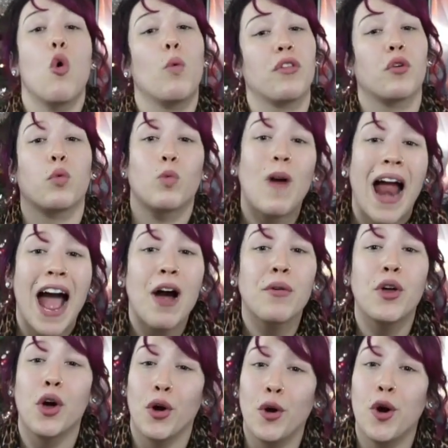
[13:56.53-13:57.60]
With a
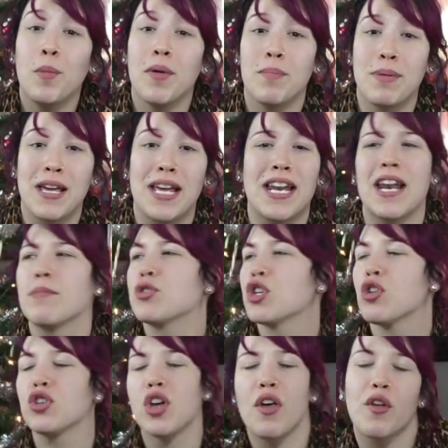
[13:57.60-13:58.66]
round jojoba bead, and I'm
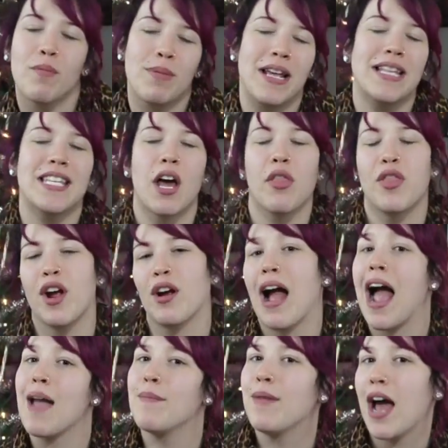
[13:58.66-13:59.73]
sure there's other beads out
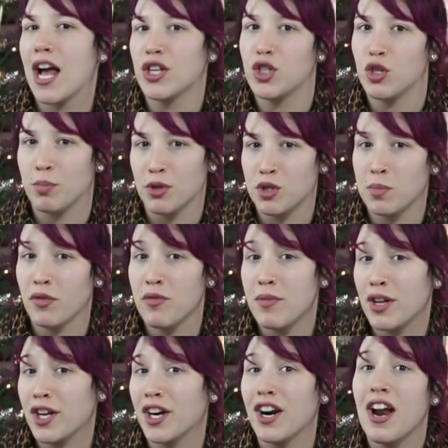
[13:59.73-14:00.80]
there, I am not super, super
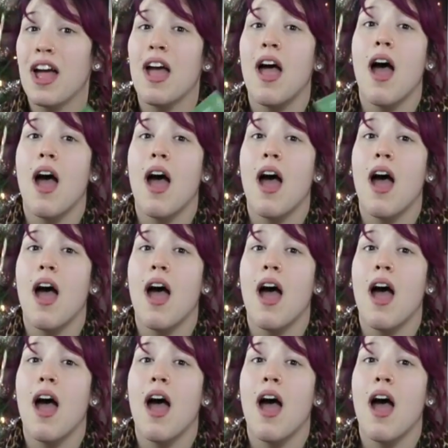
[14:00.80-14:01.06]
familiar,